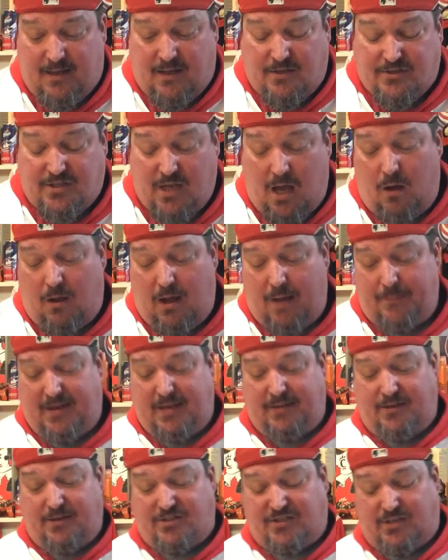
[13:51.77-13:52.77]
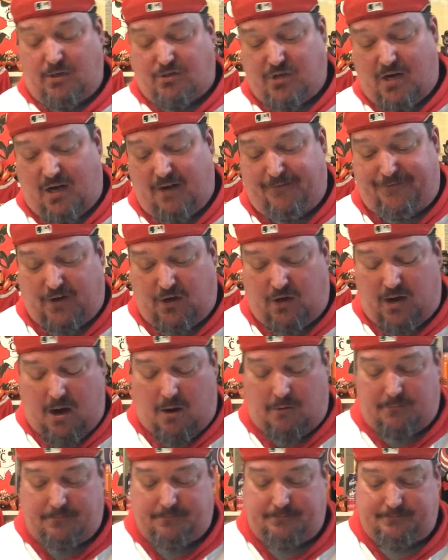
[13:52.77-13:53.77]
So, they're still trying to figure
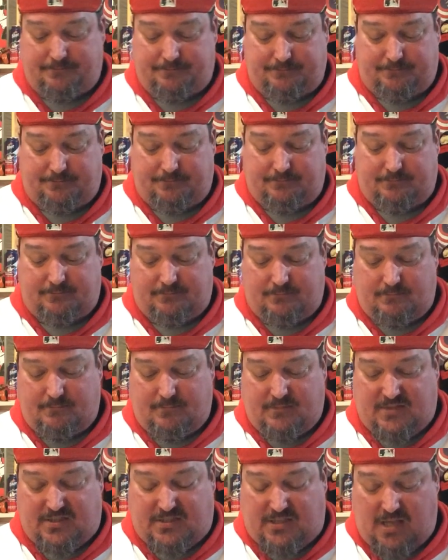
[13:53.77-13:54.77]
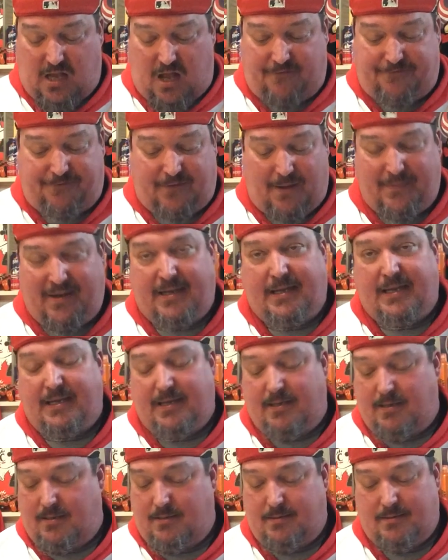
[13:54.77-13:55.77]
out stuff.
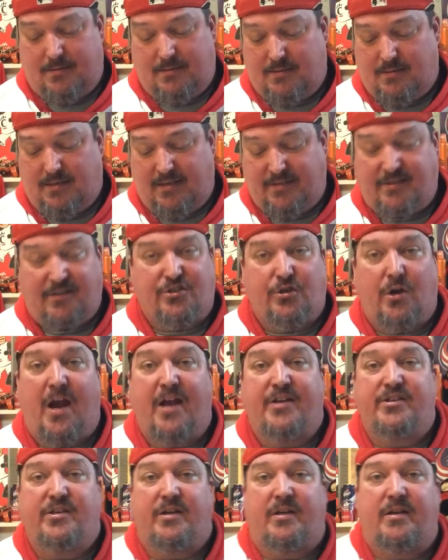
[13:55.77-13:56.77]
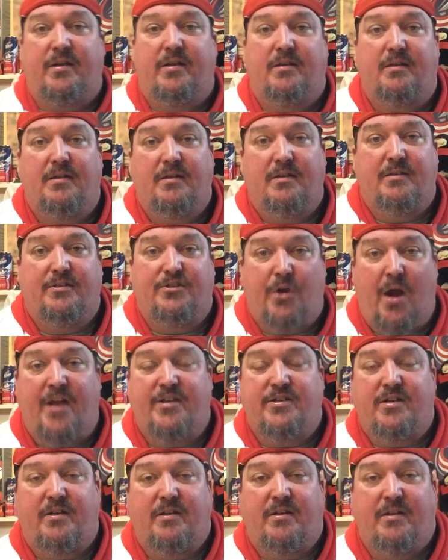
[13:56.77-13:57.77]
It's a tragic
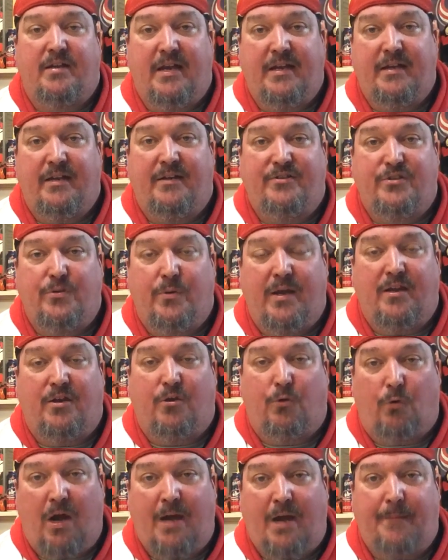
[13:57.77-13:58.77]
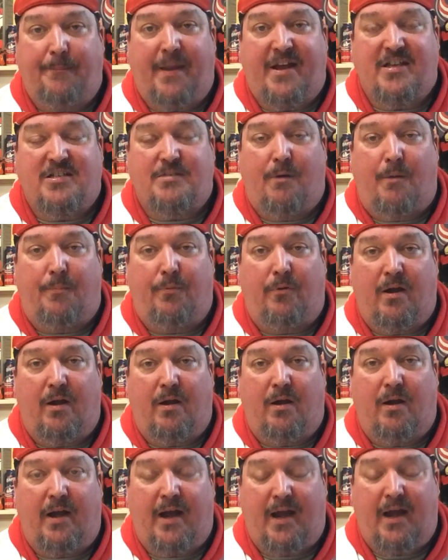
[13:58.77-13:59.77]
ending to a great basketball
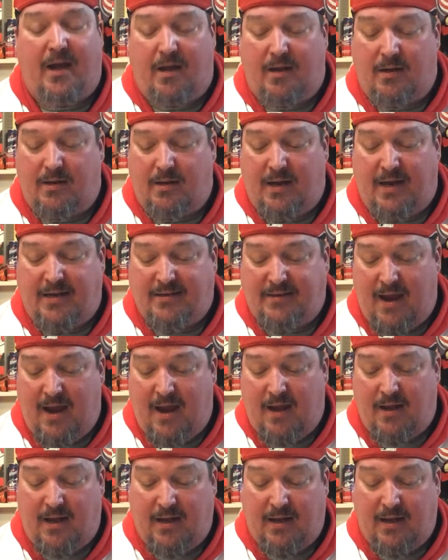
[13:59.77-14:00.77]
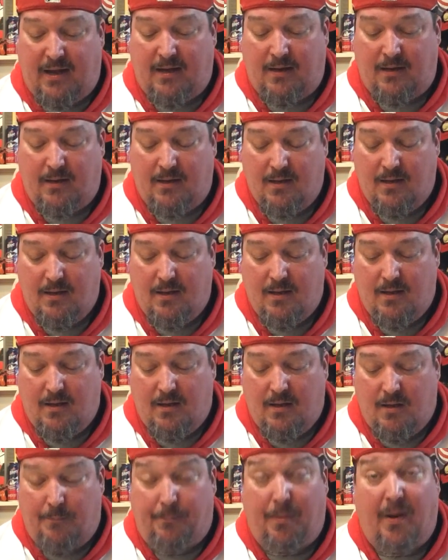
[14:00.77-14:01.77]
player and a dad and
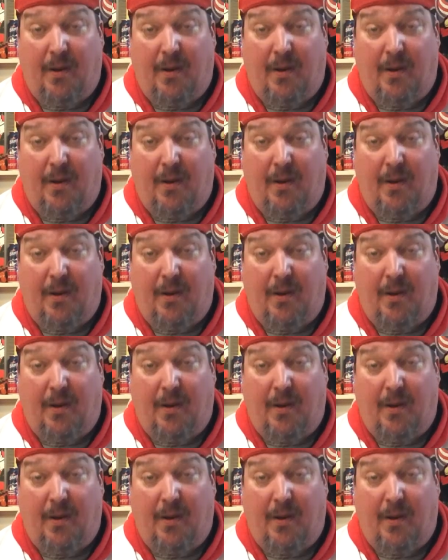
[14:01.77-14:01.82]
a